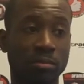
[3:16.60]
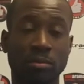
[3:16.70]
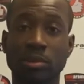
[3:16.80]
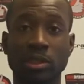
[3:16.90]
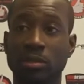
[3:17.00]

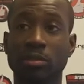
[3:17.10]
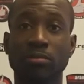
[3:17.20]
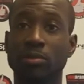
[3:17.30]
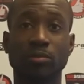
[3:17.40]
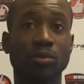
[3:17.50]

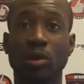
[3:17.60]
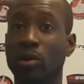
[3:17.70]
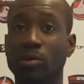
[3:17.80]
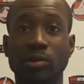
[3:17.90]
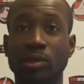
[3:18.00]
in
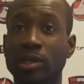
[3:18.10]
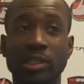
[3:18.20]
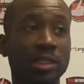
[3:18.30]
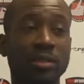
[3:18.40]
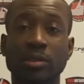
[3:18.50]
conference or
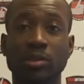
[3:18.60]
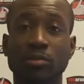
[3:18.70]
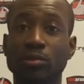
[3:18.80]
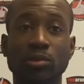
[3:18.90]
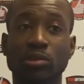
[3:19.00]
in the
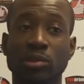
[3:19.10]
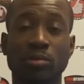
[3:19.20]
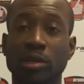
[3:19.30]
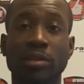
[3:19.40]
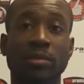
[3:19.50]
league in the
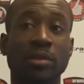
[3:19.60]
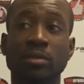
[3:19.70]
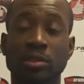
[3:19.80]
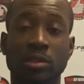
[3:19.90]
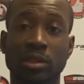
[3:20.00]
future,
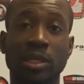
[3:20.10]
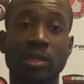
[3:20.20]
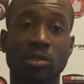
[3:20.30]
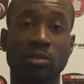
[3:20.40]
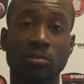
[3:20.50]
whatever.
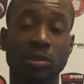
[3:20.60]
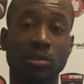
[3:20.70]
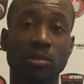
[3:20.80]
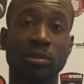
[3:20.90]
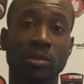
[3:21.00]
So yeah, it's
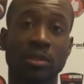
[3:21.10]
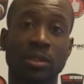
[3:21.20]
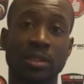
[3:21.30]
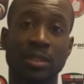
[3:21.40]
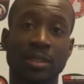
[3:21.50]
gonna be good.